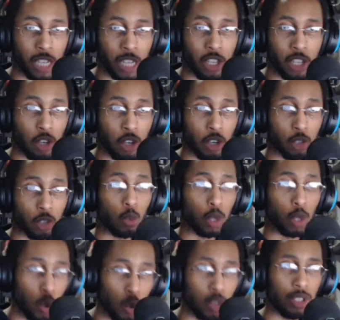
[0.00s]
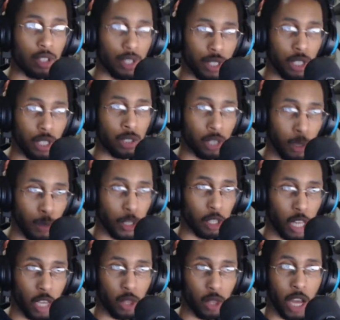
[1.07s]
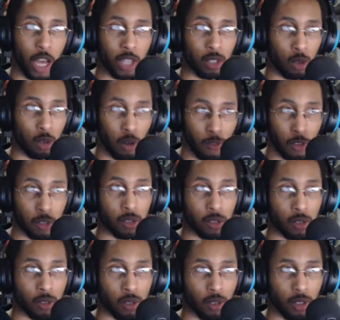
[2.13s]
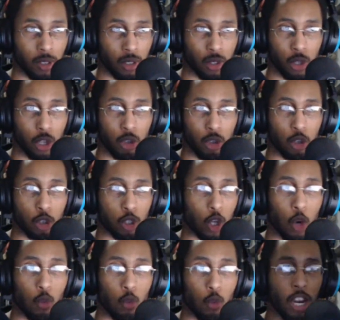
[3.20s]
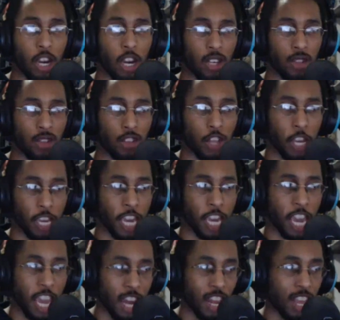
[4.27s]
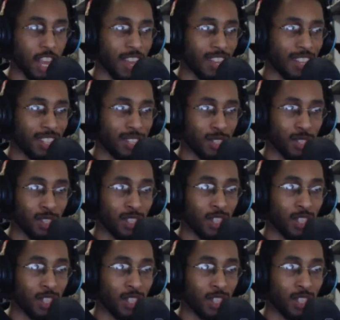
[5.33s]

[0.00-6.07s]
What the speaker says: the next 5-10 years, we're going to see something like that surface, because there's no way they can't.